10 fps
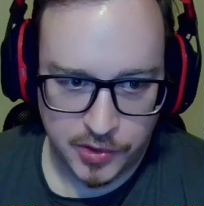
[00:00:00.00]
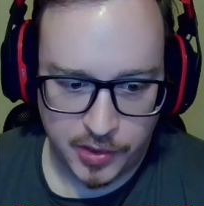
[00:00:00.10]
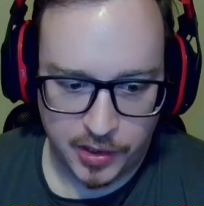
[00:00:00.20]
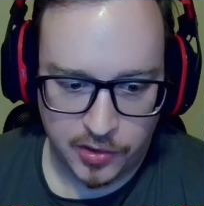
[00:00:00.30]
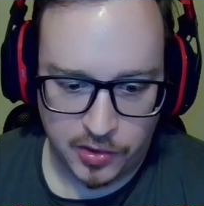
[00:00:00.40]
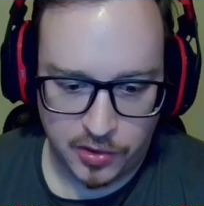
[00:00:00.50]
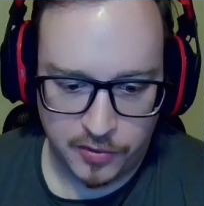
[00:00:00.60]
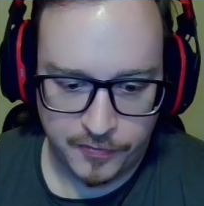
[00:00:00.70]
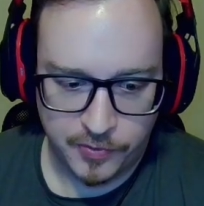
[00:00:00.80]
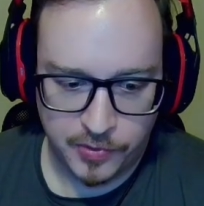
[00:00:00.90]
I call
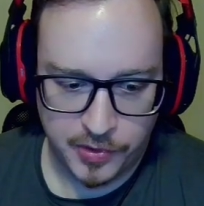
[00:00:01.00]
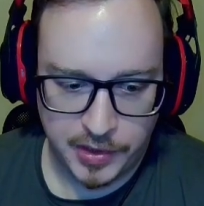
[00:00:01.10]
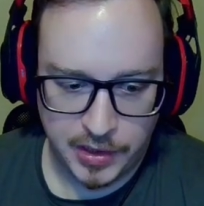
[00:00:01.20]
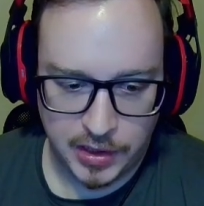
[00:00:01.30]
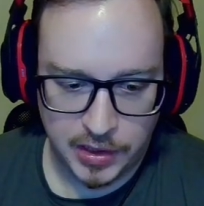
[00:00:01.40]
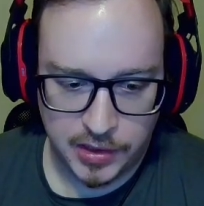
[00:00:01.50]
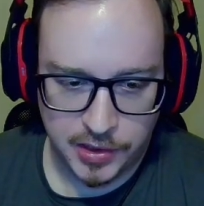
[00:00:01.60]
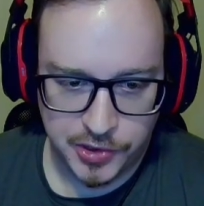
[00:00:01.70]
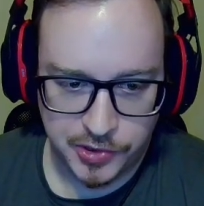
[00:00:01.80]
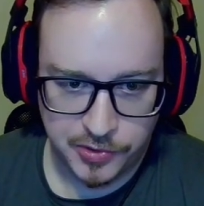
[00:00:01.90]
for the
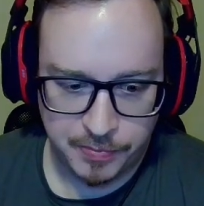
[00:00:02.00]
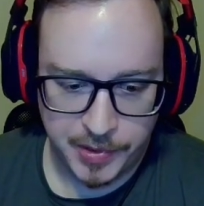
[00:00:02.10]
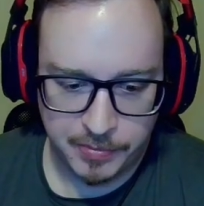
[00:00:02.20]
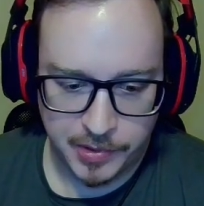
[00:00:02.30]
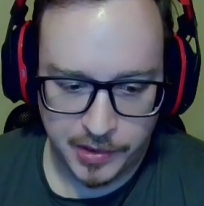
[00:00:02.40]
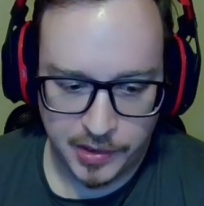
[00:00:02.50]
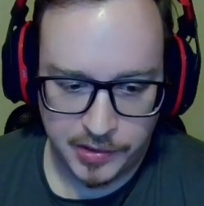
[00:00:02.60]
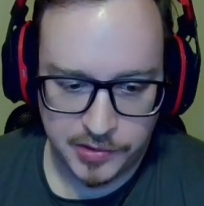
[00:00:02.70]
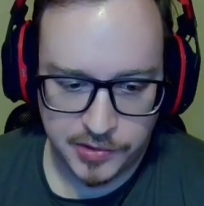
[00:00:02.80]
additional big blinds.